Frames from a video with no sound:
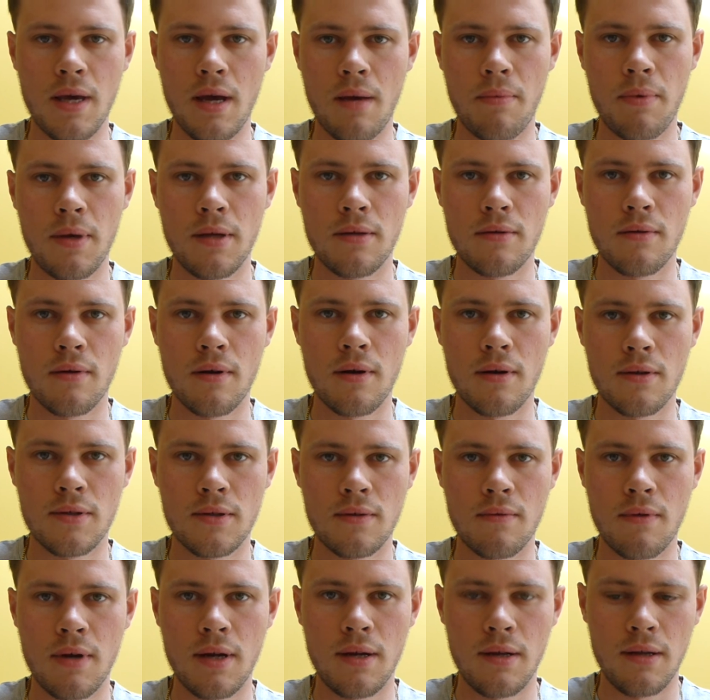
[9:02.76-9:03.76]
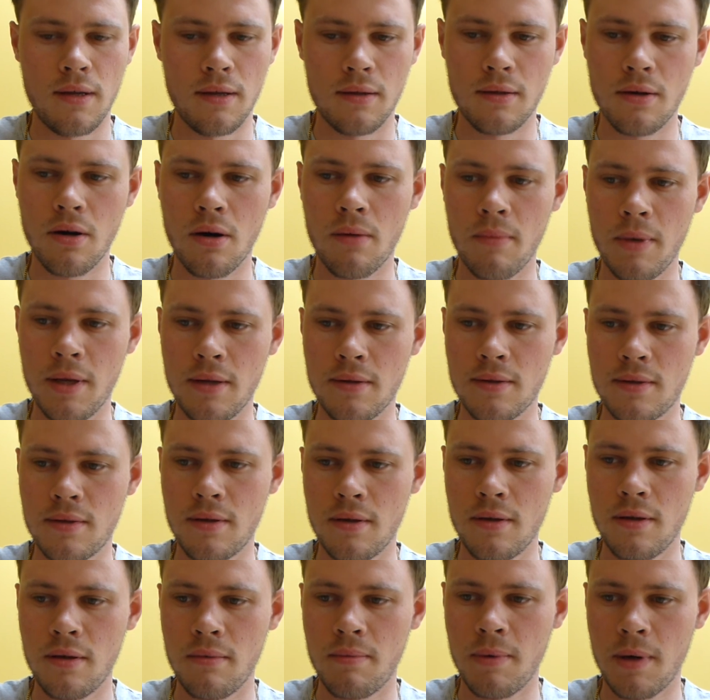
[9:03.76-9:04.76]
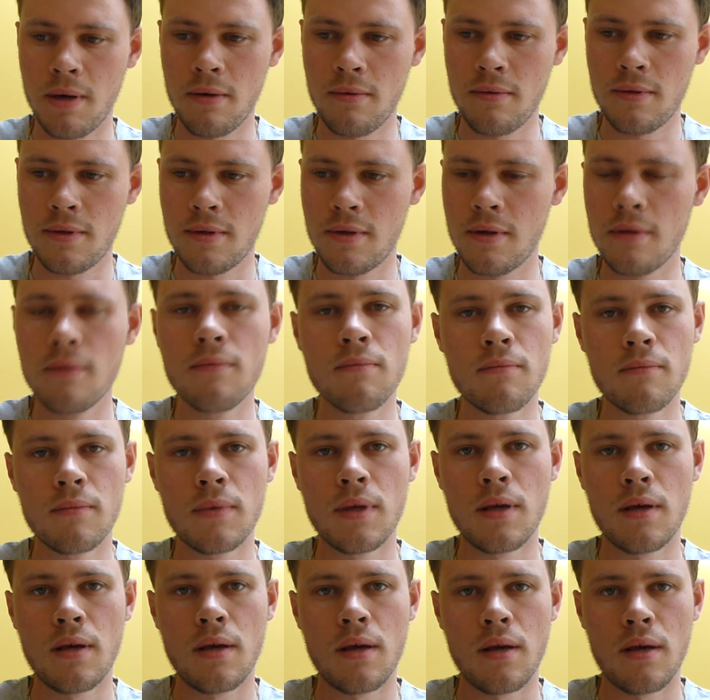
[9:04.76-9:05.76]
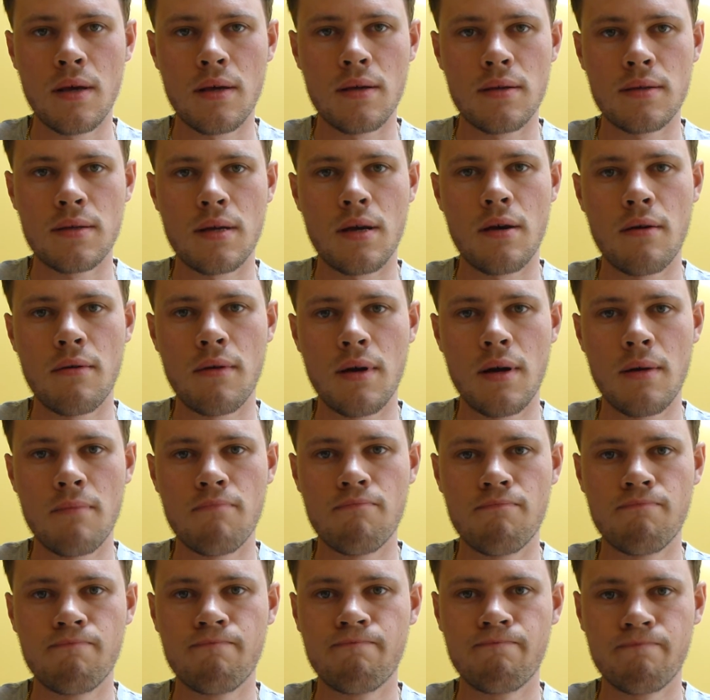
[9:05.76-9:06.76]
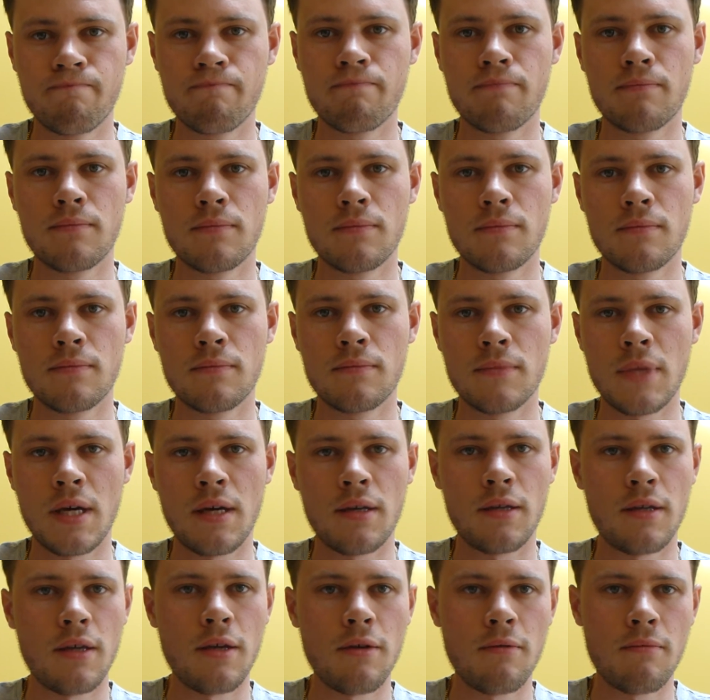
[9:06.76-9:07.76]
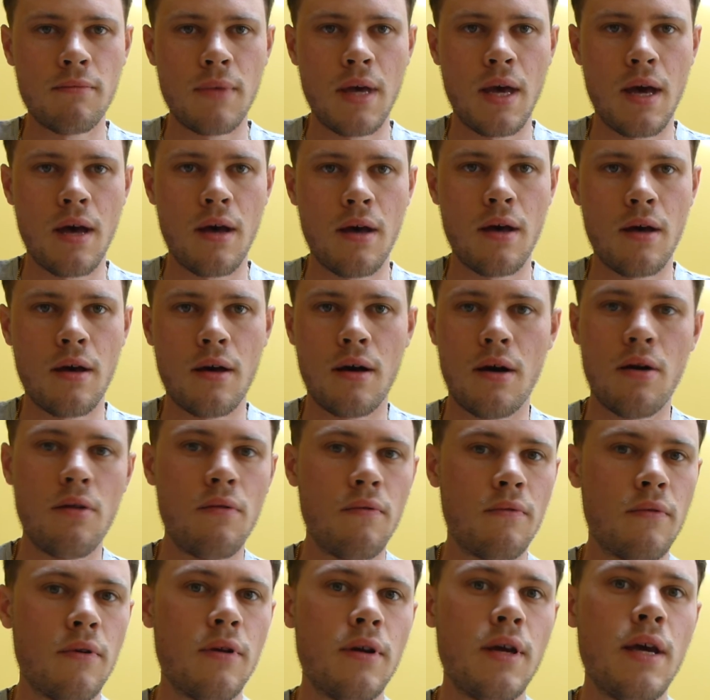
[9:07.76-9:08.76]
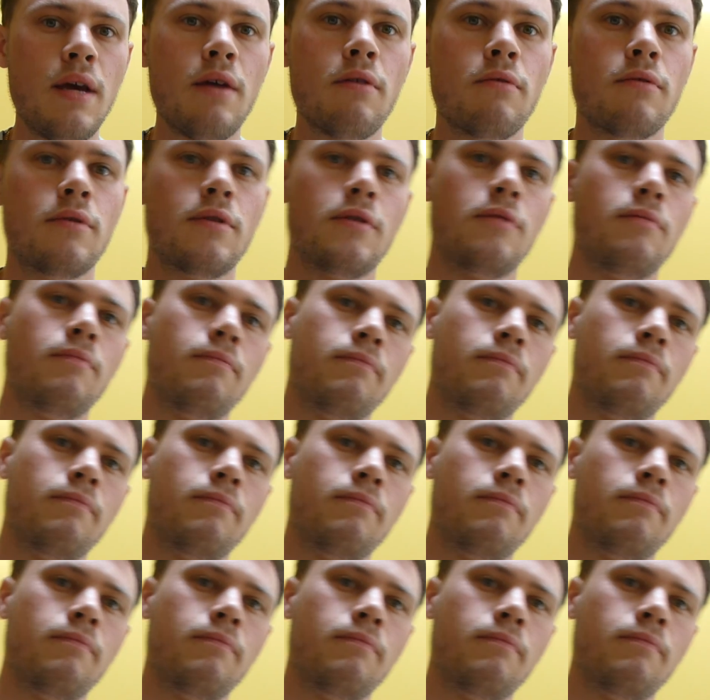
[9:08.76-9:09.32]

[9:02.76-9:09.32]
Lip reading: happy to answer any comments that you post. So thank you, over and out.